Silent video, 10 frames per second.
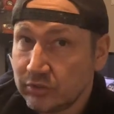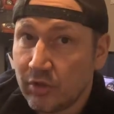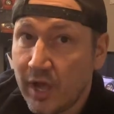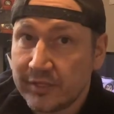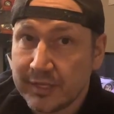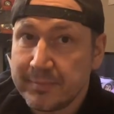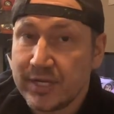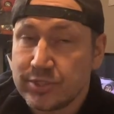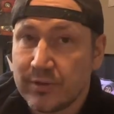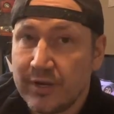a lot like
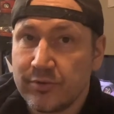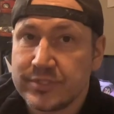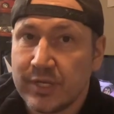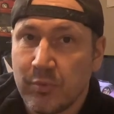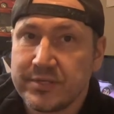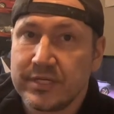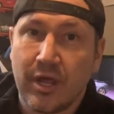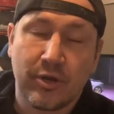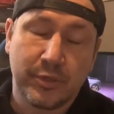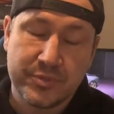Mia Torreto's, it wasn't.
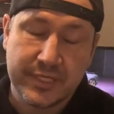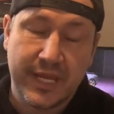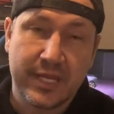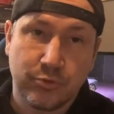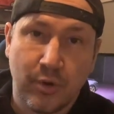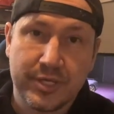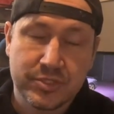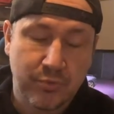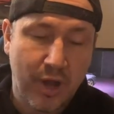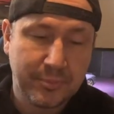Not only was it K20
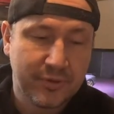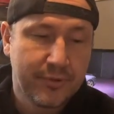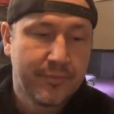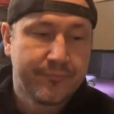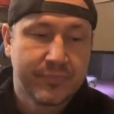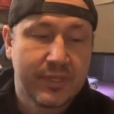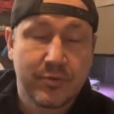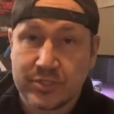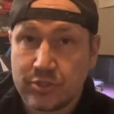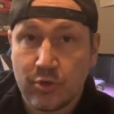swapped, it
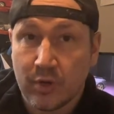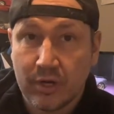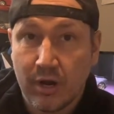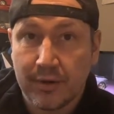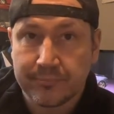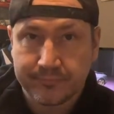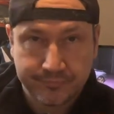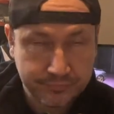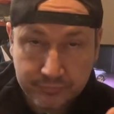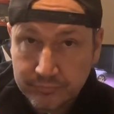was a two-door car.
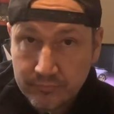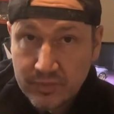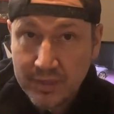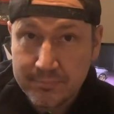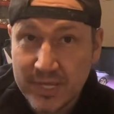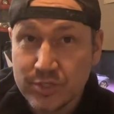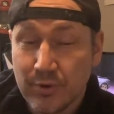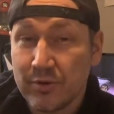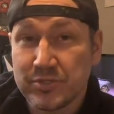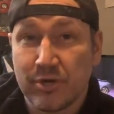Mia
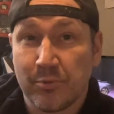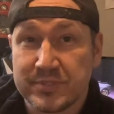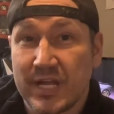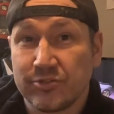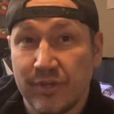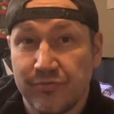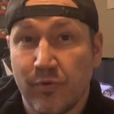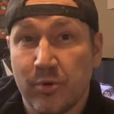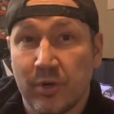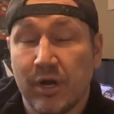Torreto's car was actually a four-door